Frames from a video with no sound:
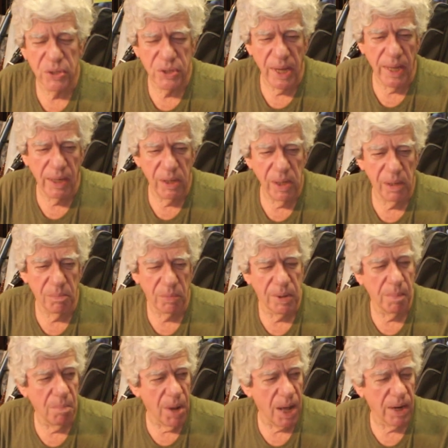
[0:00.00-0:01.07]
set up
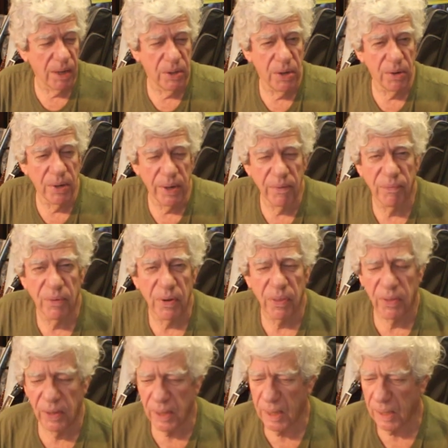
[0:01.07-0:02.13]
to monitor different
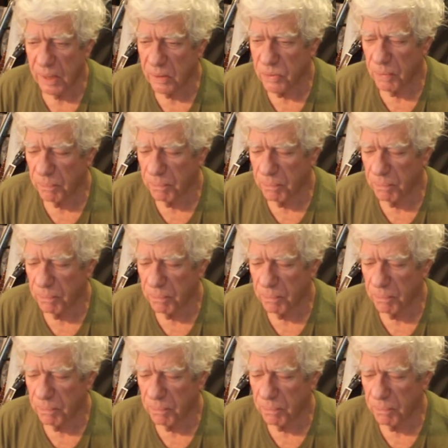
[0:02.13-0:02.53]
things.